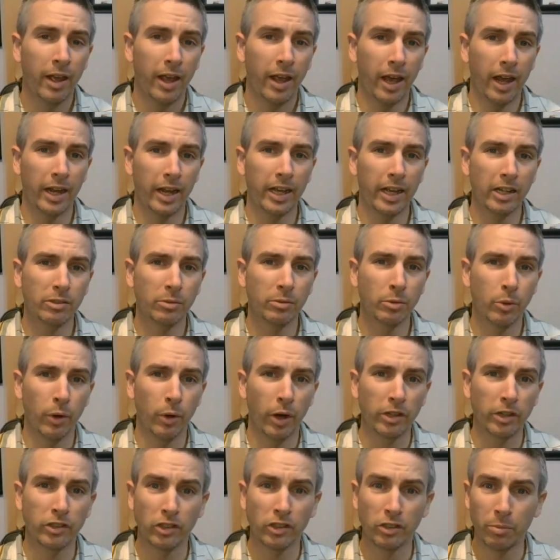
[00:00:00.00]
and I got some
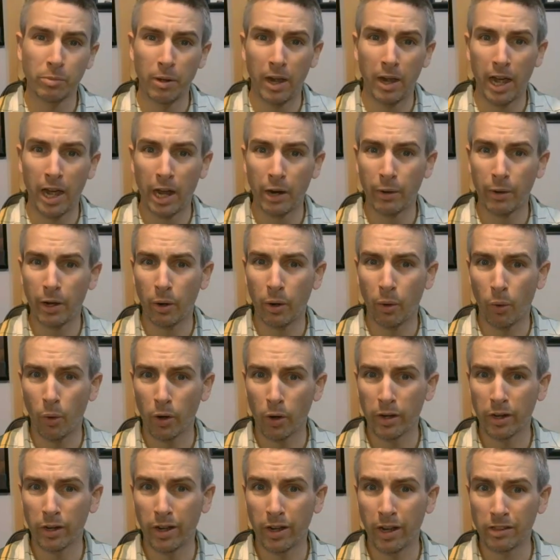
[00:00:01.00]
questions about how do I
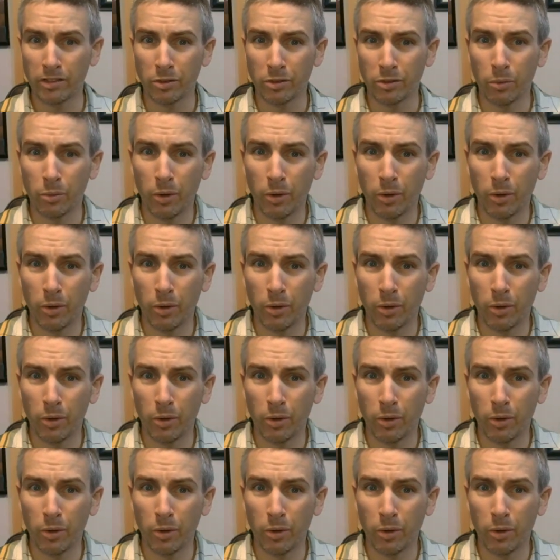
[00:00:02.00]
organize it.